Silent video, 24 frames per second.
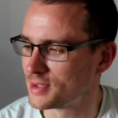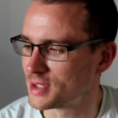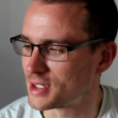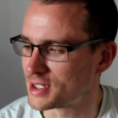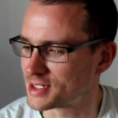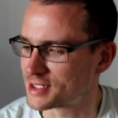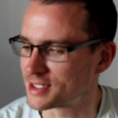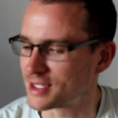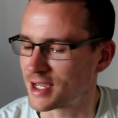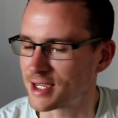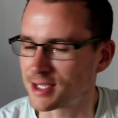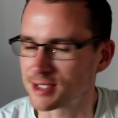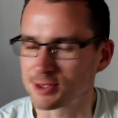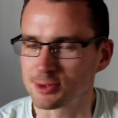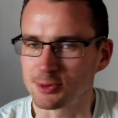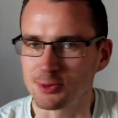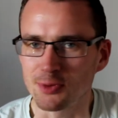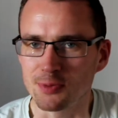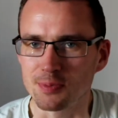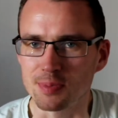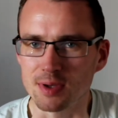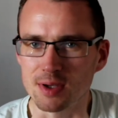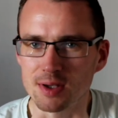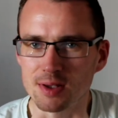It's that
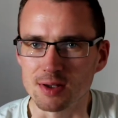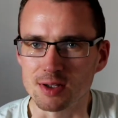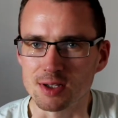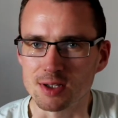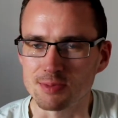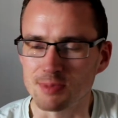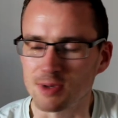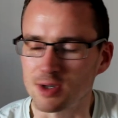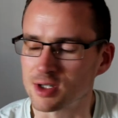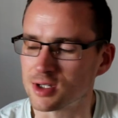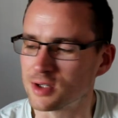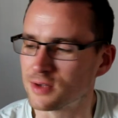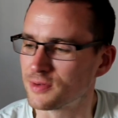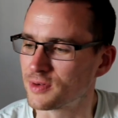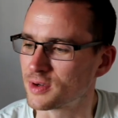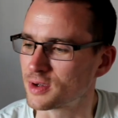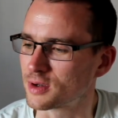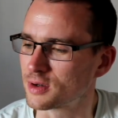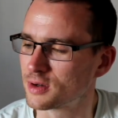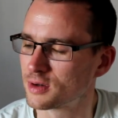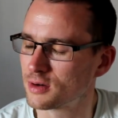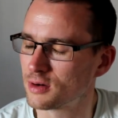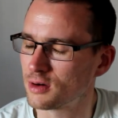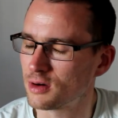sort of beer that just makes you
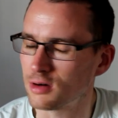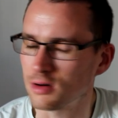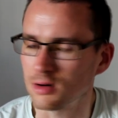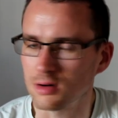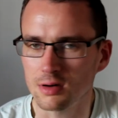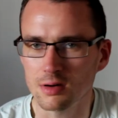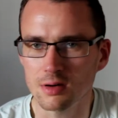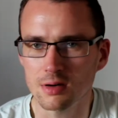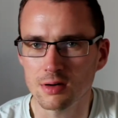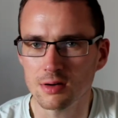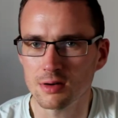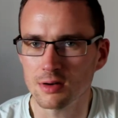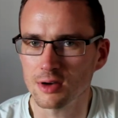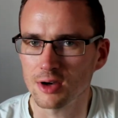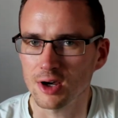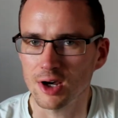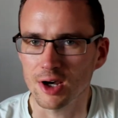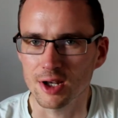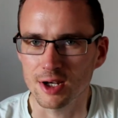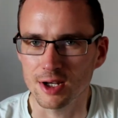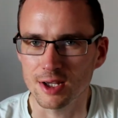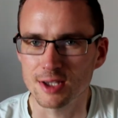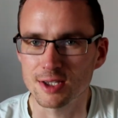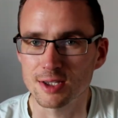think, oh,
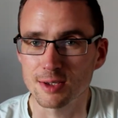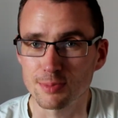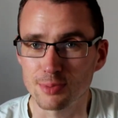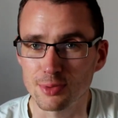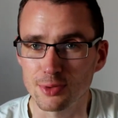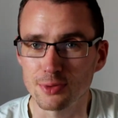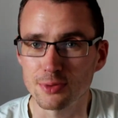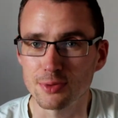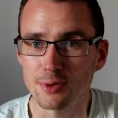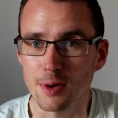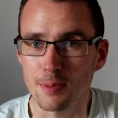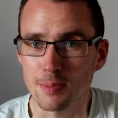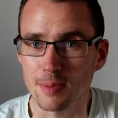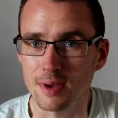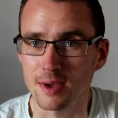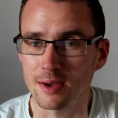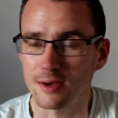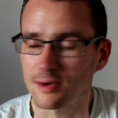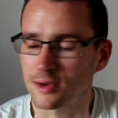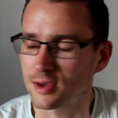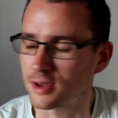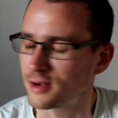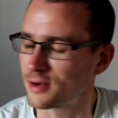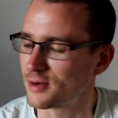I need to brew a
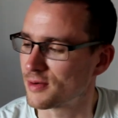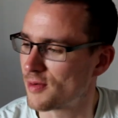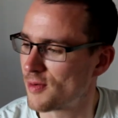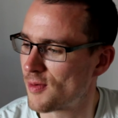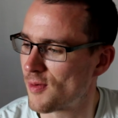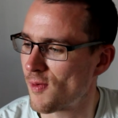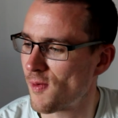beer again.